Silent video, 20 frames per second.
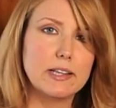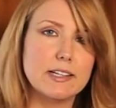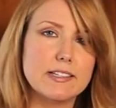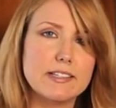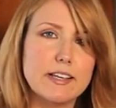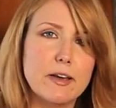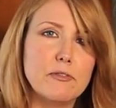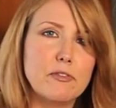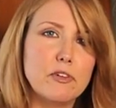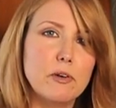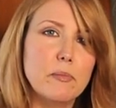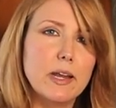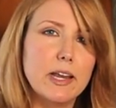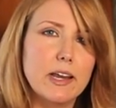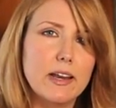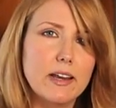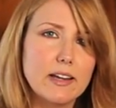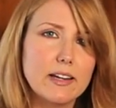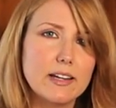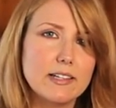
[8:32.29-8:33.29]
this up for
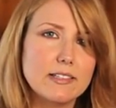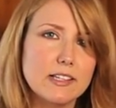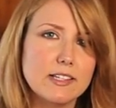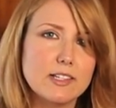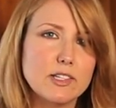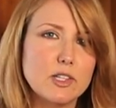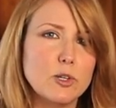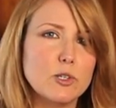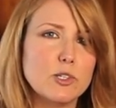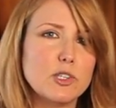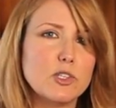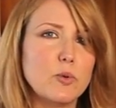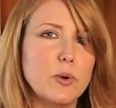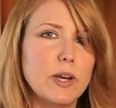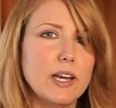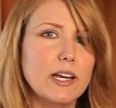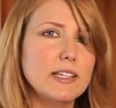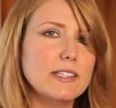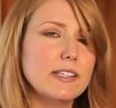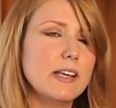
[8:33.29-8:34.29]
me because he's so
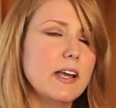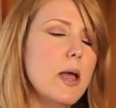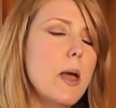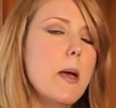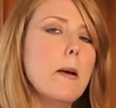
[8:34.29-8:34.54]
sweet.